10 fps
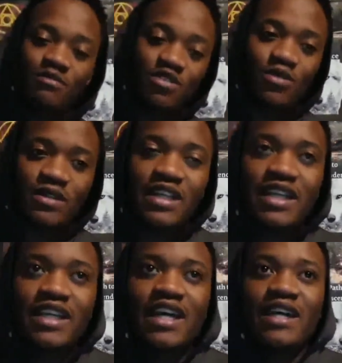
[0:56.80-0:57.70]
So
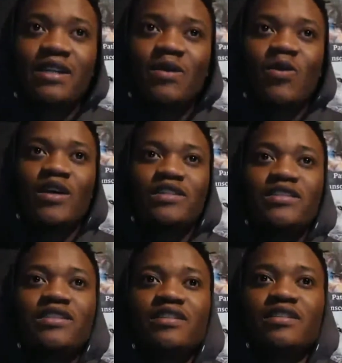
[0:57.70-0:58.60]
Nick had a
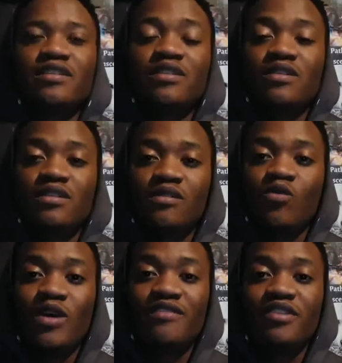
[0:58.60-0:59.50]
question
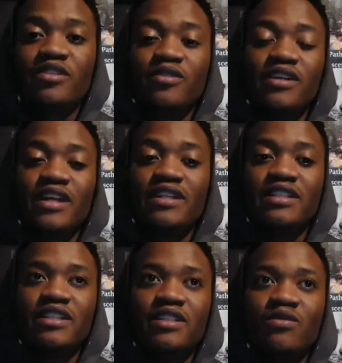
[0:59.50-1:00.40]
in one video that I
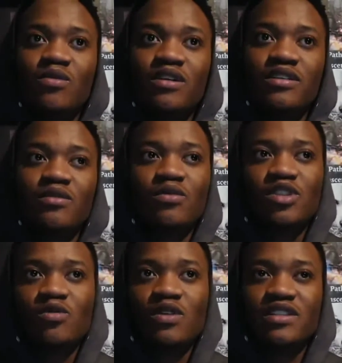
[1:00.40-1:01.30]
did,
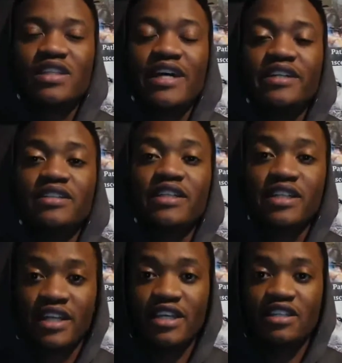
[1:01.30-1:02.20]
which was titled "A
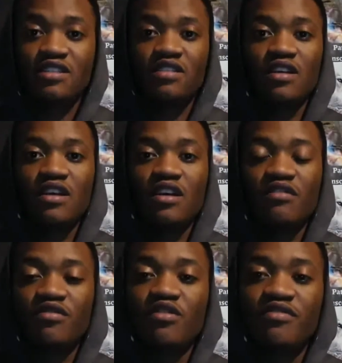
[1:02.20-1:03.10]
Case
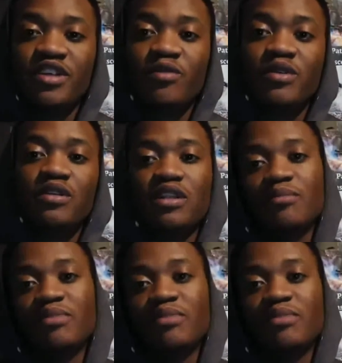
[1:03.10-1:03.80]
for Free Will,